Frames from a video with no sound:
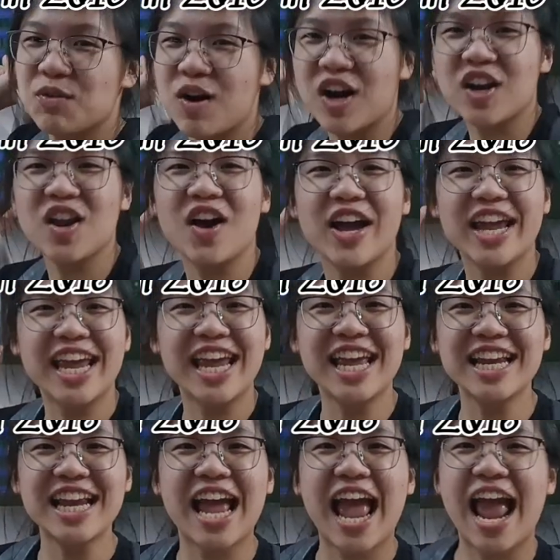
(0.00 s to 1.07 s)
will clock
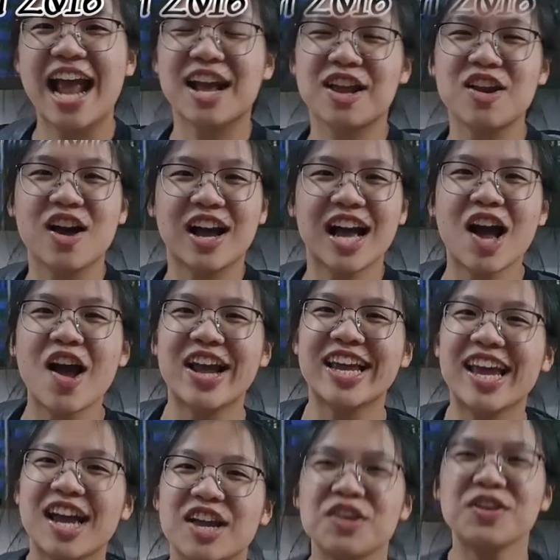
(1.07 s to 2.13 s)
in and clock out and
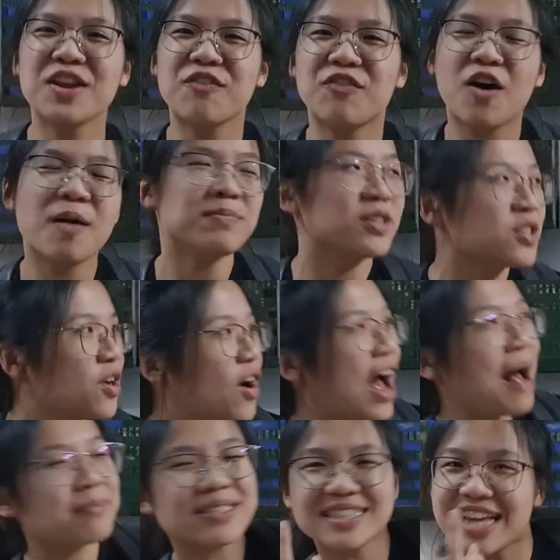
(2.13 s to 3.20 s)
get her uniform to go
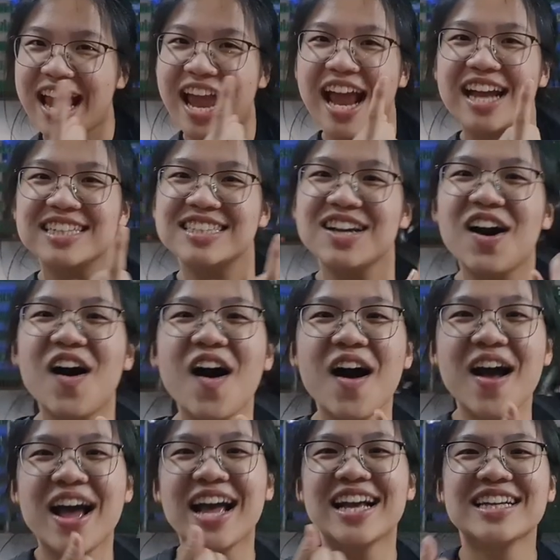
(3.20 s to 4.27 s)
upstairs. So
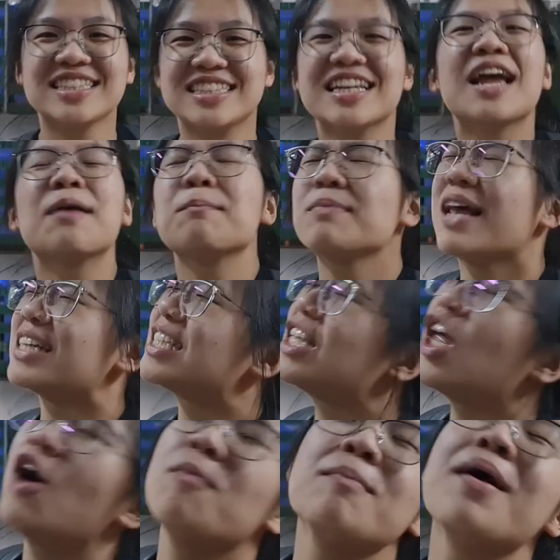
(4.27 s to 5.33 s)
there's a lot of